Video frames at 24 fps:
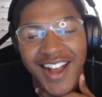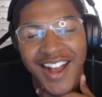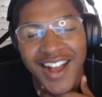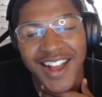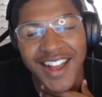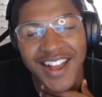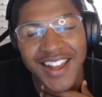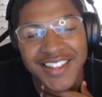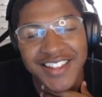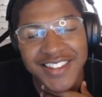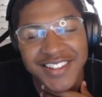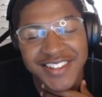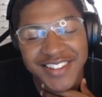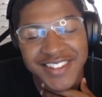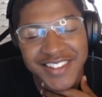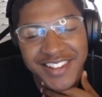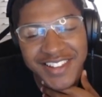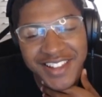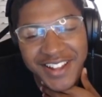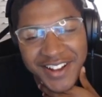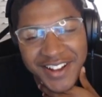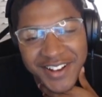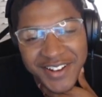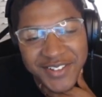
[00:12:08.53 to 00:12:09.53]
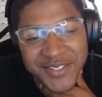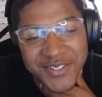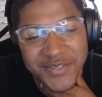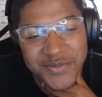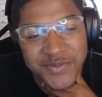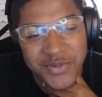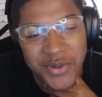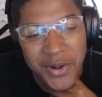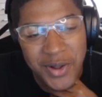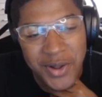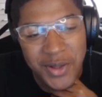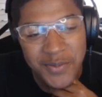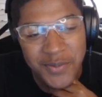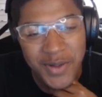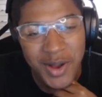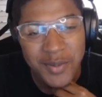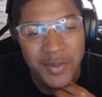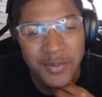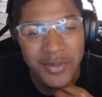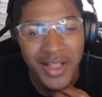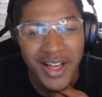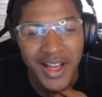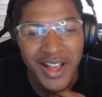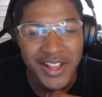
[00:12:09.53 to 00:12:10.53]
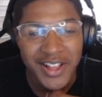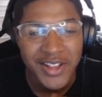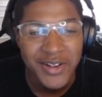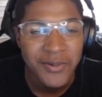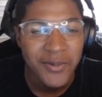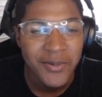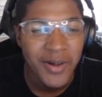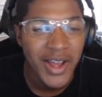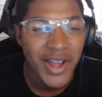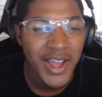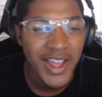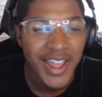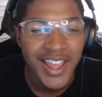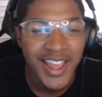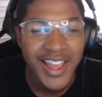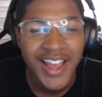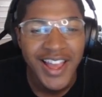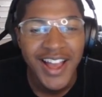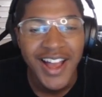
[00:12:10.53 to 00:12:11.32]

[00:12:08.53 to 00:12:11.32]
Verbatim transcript: I love Pokemon Black and White.